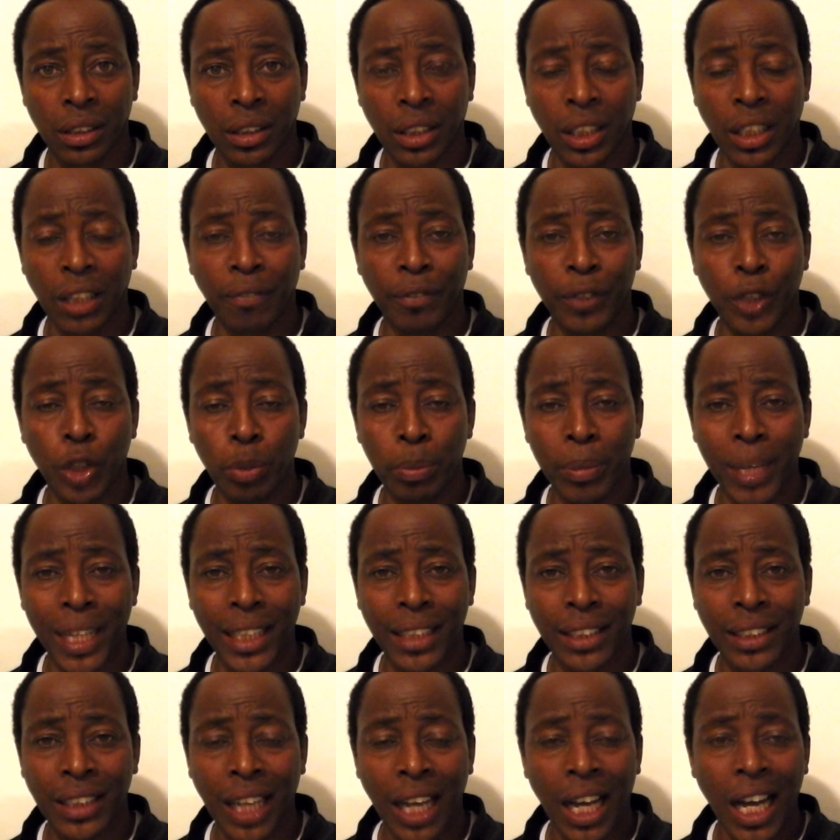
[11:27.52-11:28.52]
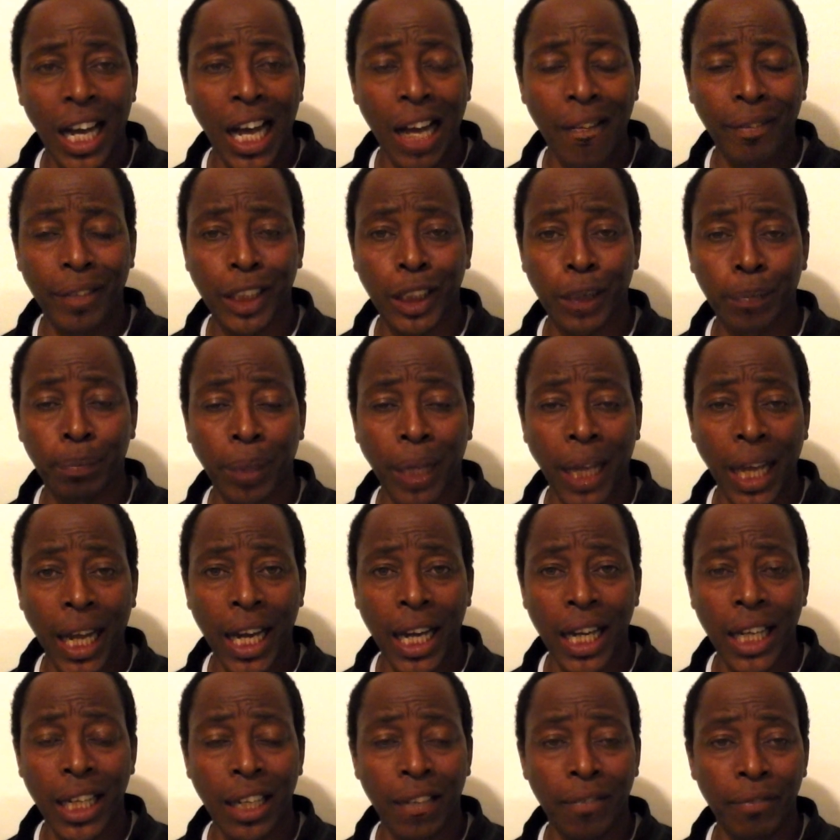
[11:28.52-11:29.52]
In a few minutes, I've
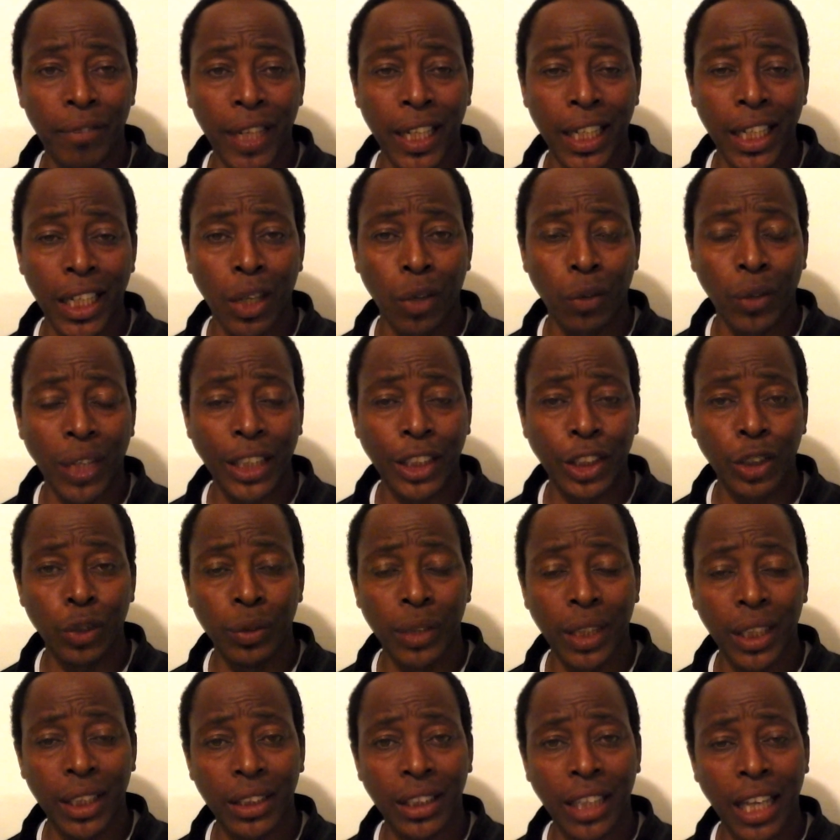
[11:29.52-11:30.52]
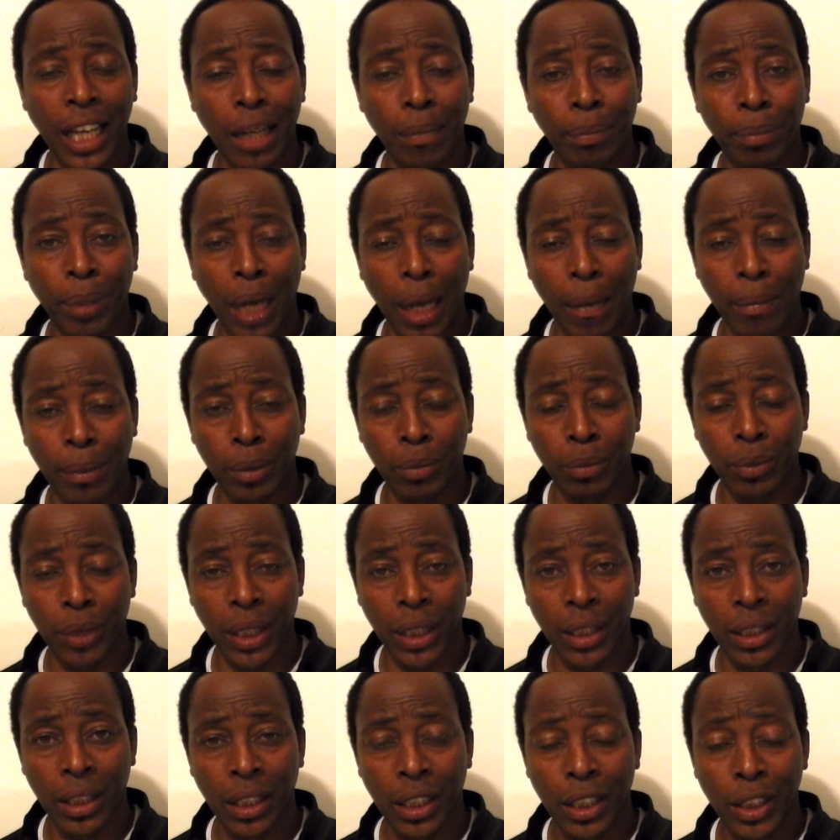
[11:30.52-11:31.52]
explained a video that you niggas had a problem
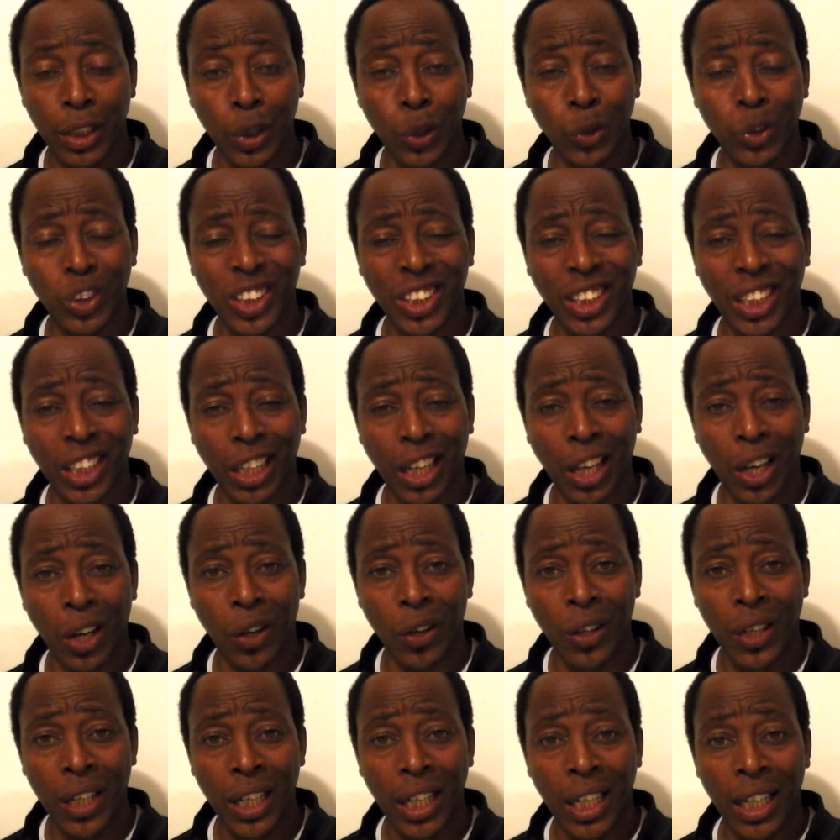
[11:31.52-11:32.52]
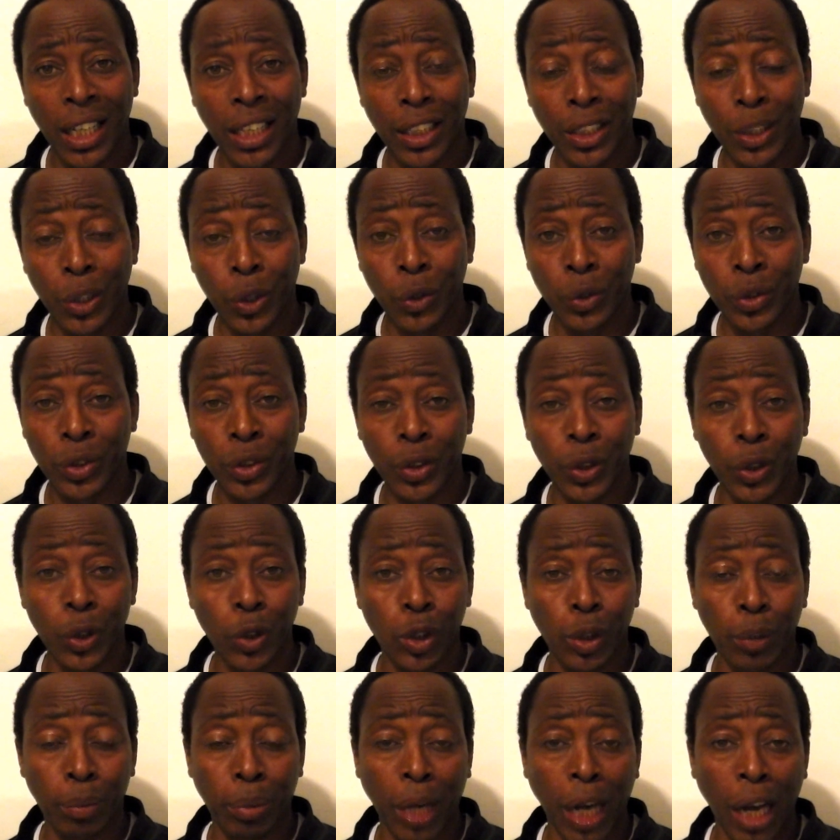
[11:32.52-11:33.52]
with using the law. Use,
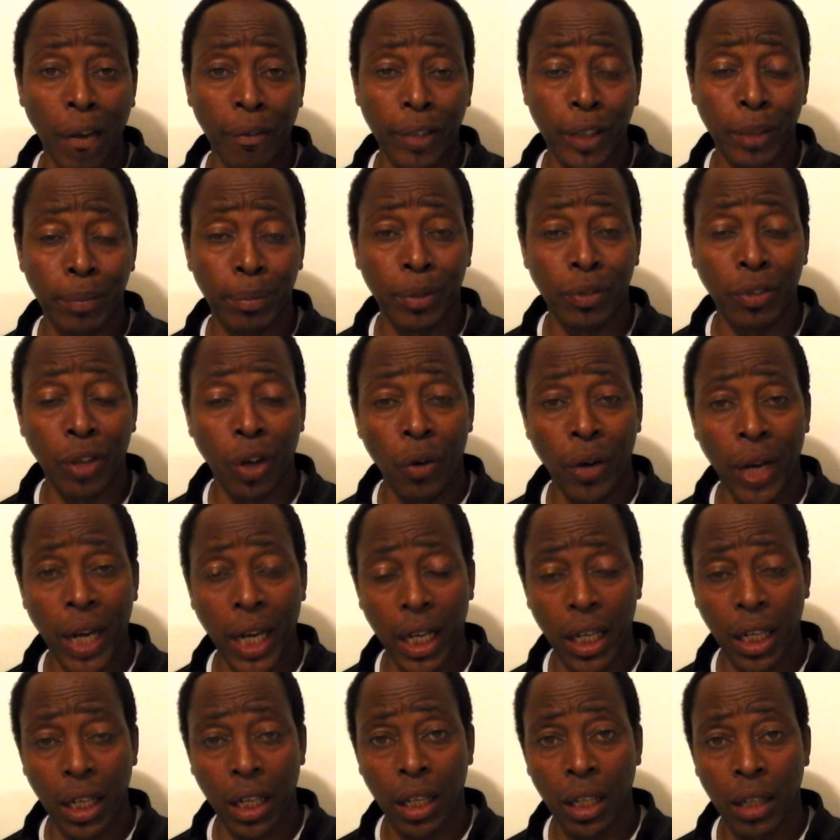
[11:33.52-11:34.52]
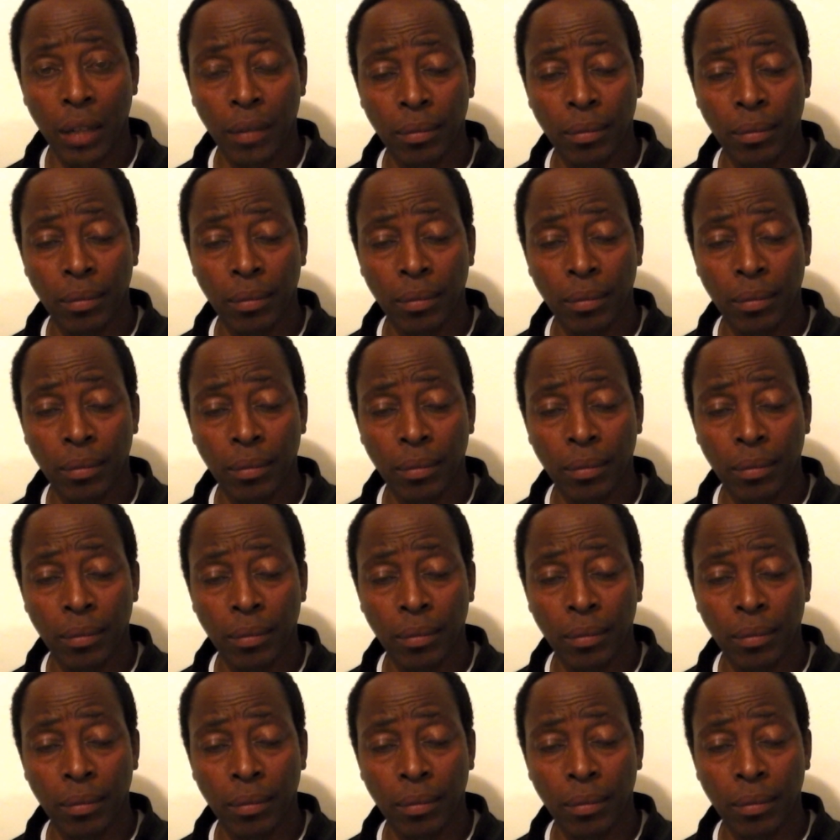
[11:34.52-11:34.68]
use the prophets beforehand.